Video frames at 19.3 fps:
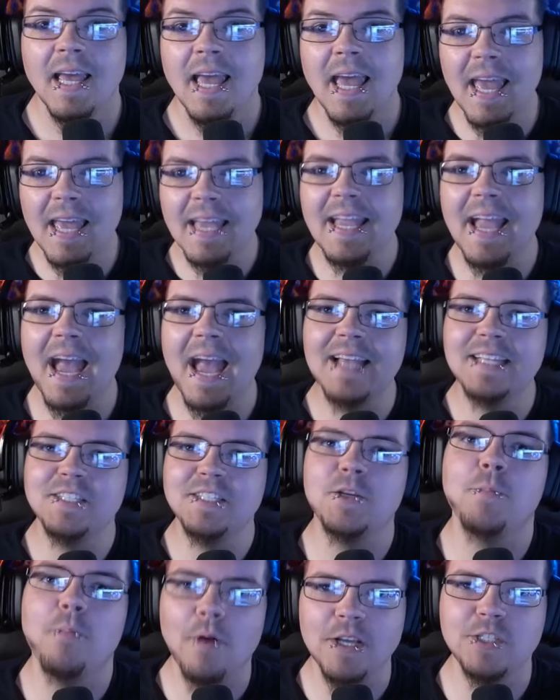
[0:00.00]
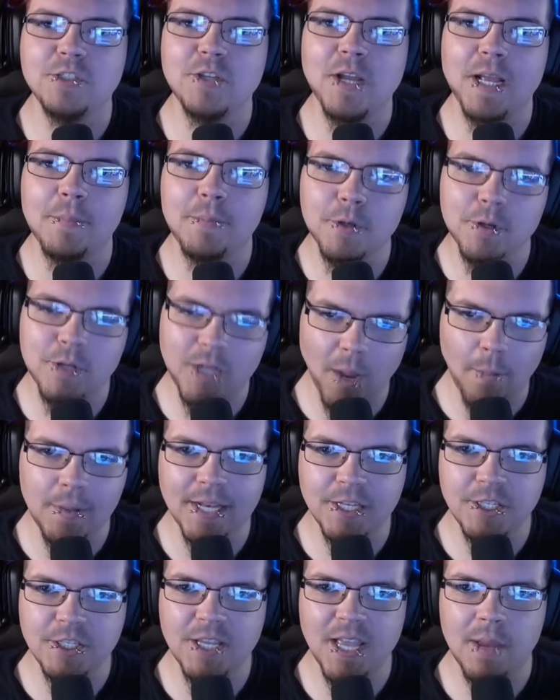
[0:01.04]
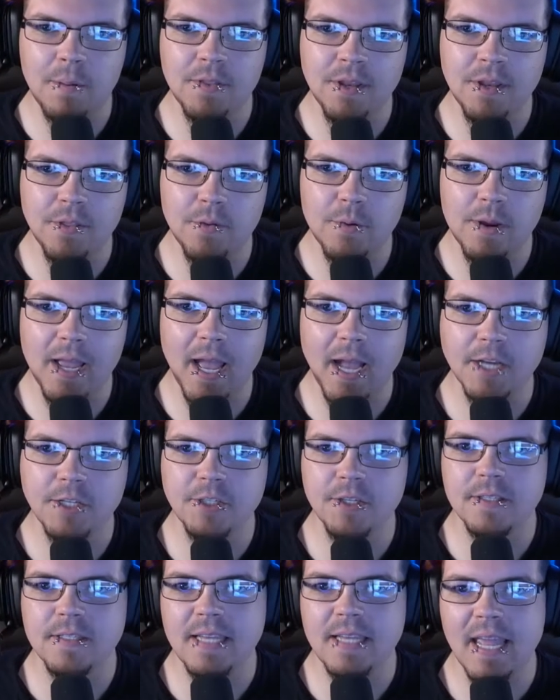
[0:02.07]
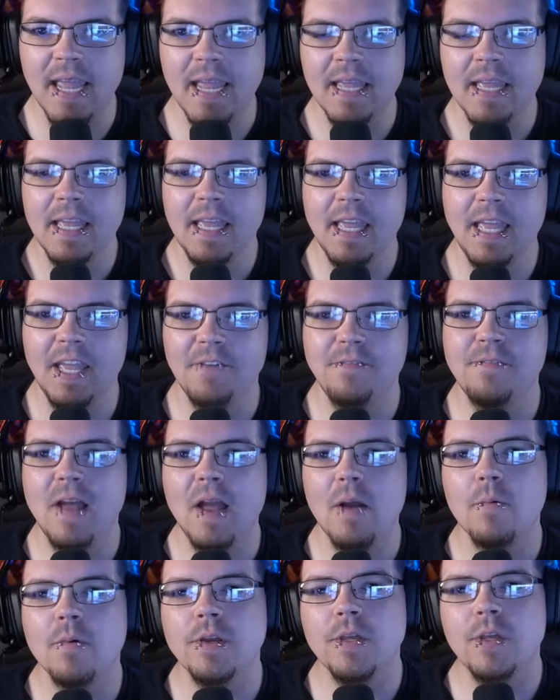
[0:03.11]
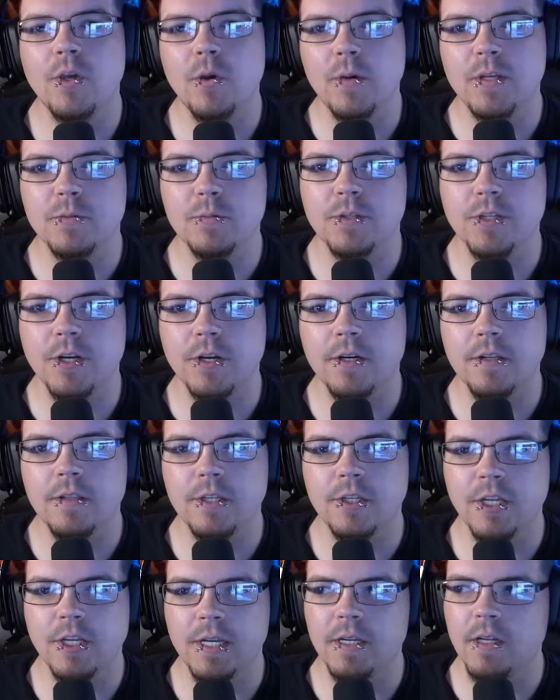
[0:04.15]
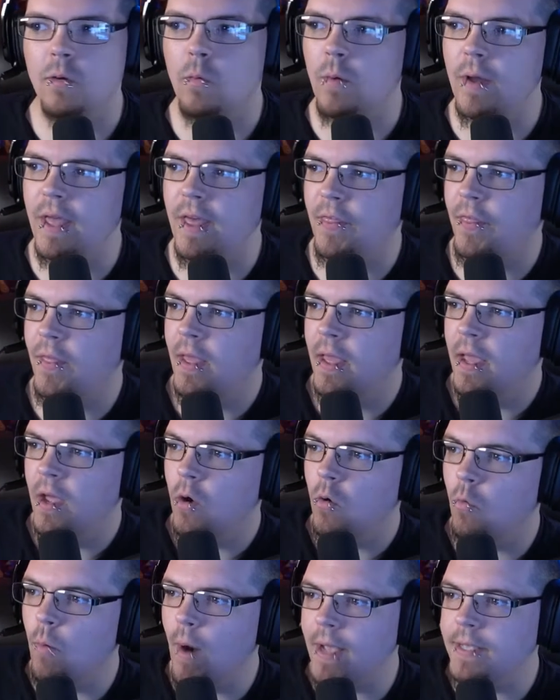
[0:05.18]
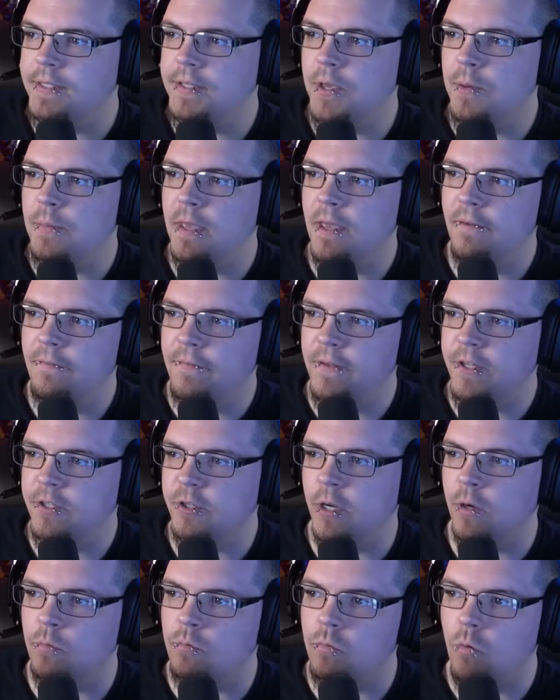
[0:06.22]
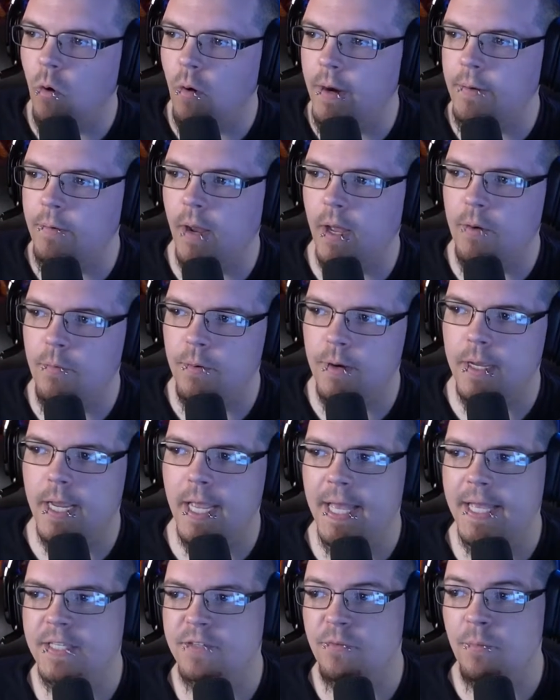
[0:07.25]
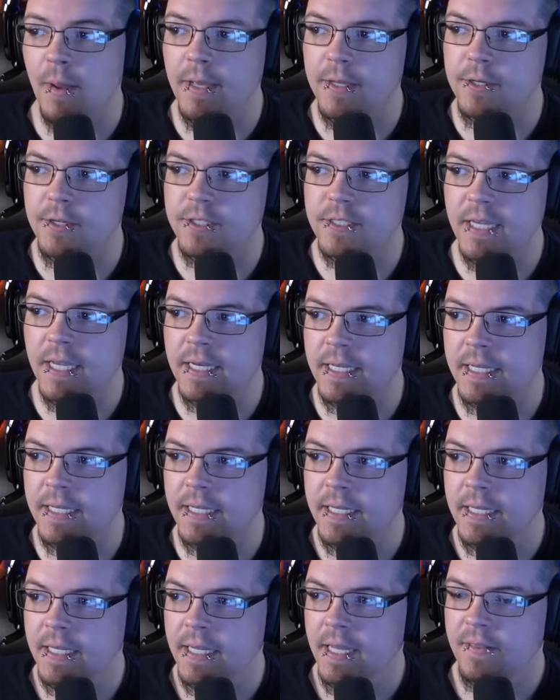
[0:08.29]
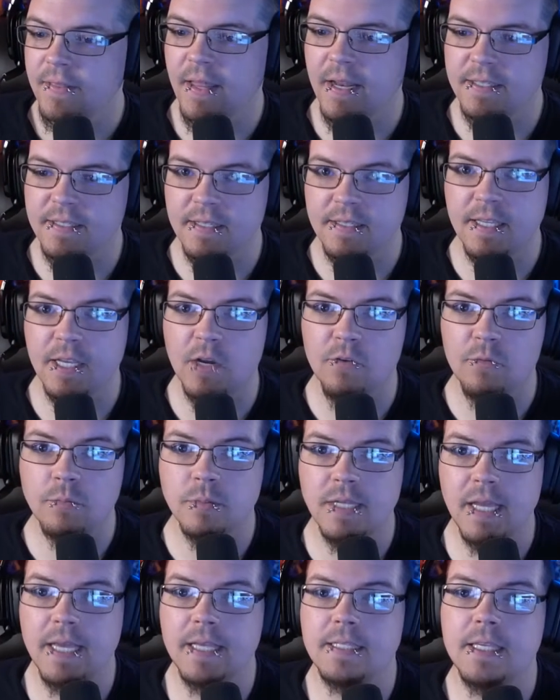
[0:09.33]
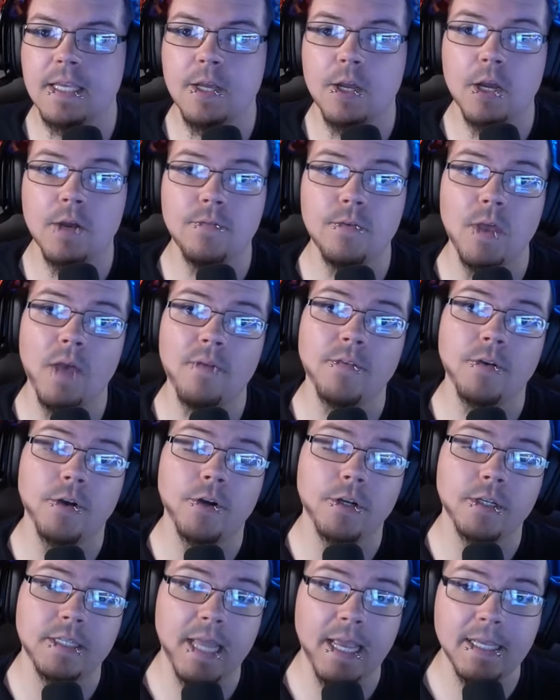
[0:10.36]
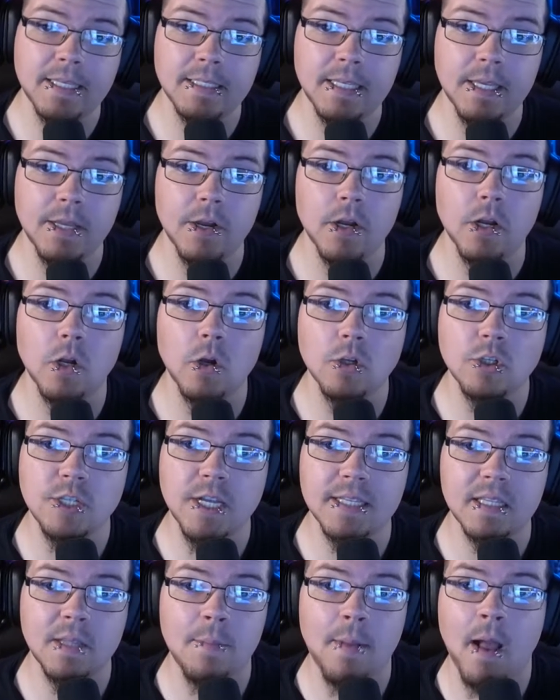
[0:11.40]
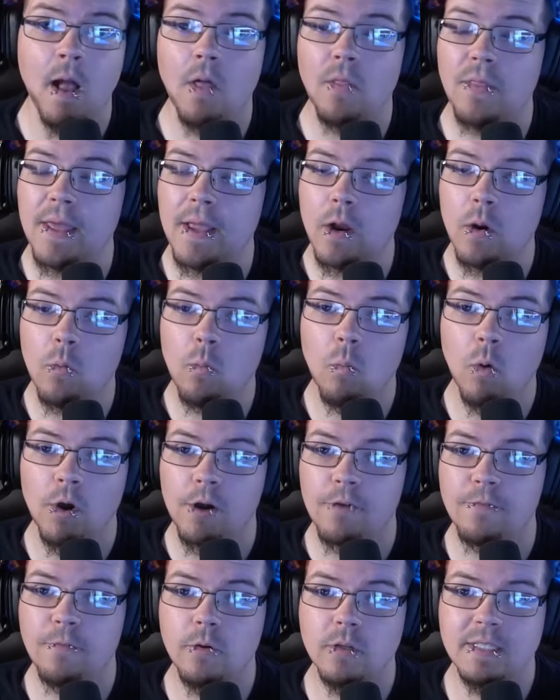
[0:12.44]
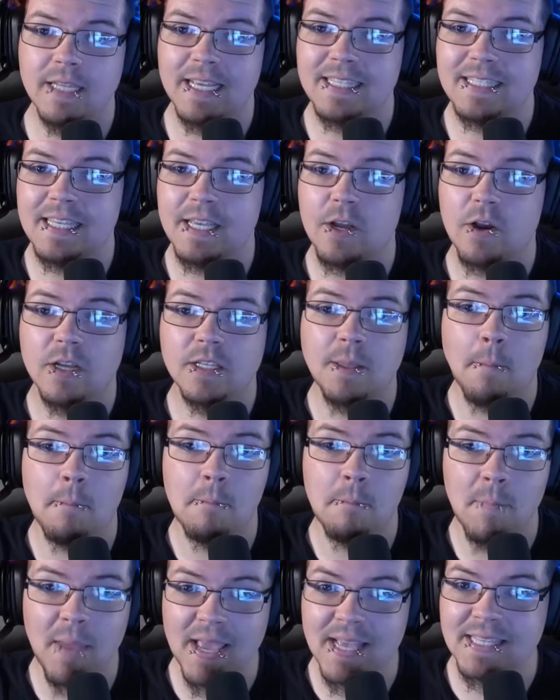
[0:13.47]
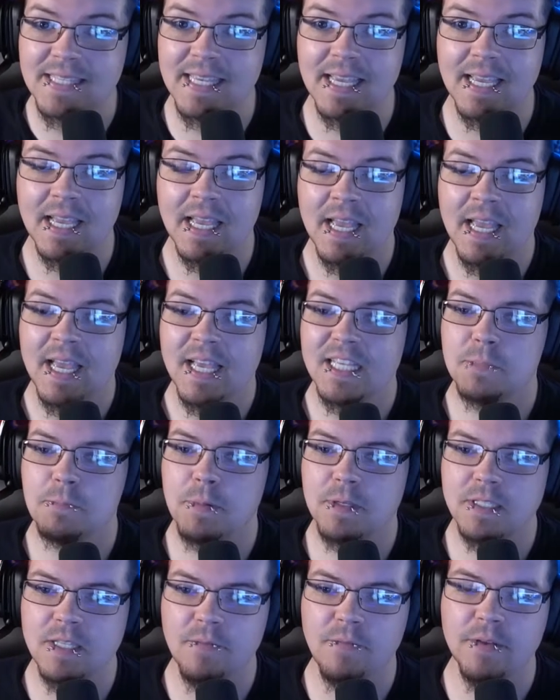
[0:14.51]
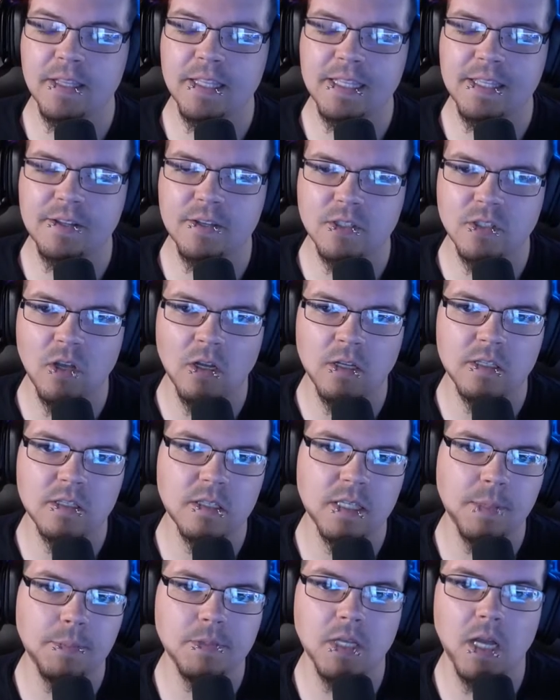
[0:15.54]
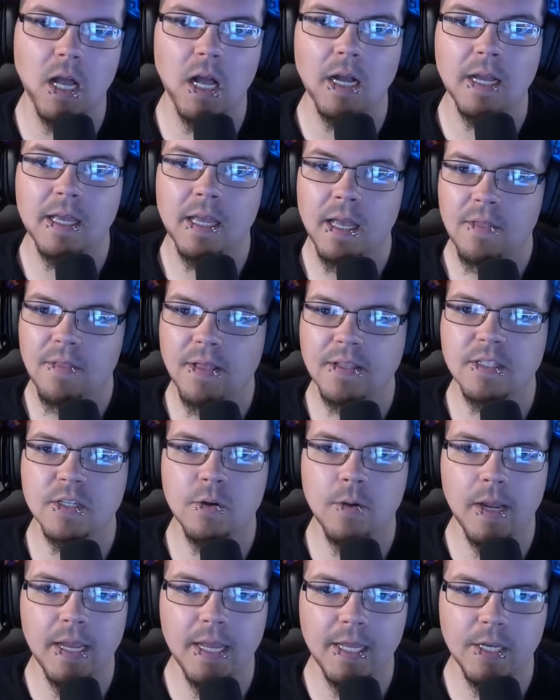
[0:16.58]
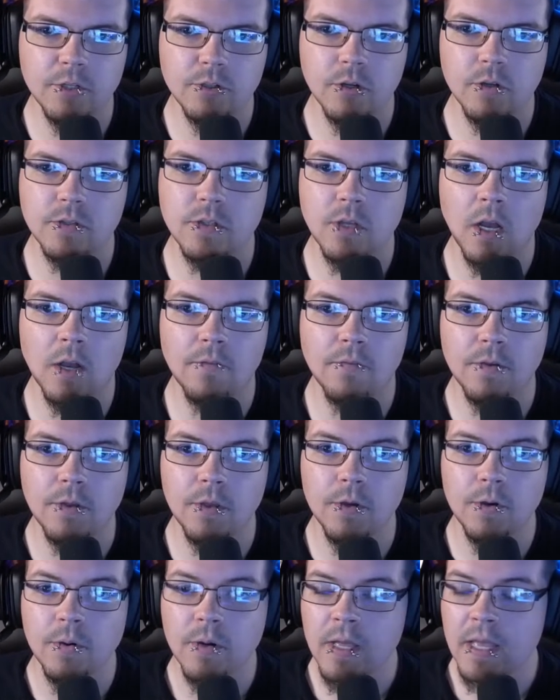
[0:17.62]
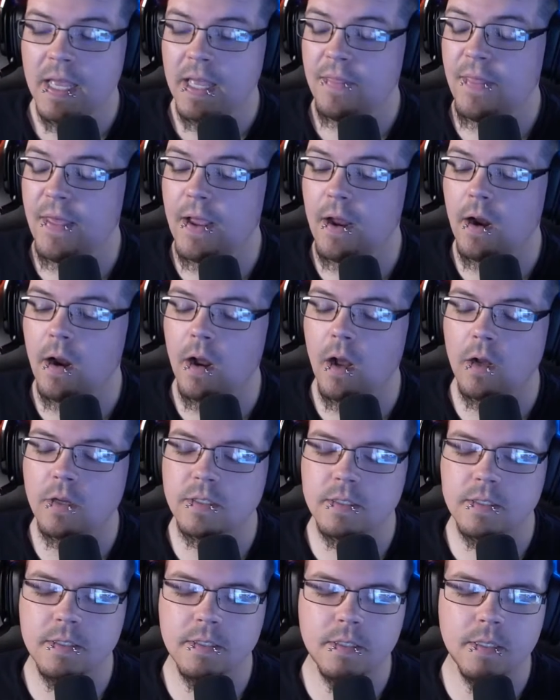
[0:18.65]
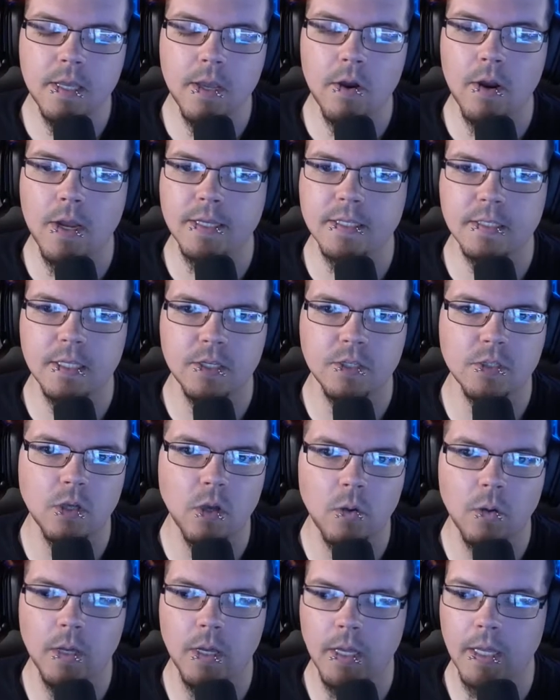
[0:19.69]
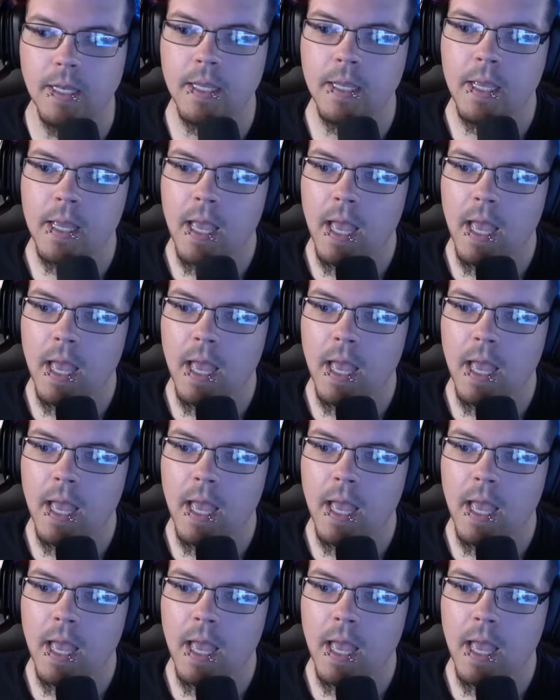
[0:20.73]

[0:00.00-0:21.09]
Hey guys, it's your boy StrikingBlue coming at you again with another reaction. Today, If I Were You is returned to the channel with Rescue Me featuring Rory Rodriguez. From my understanding, that is the singer from Dayseeker. If you haven't heard Dayseeker, go check them out. They are wonderful. Dayseeker is amazing. Specifically, their song Sleep Talk. That's a great intro song for you. They are seriously so good.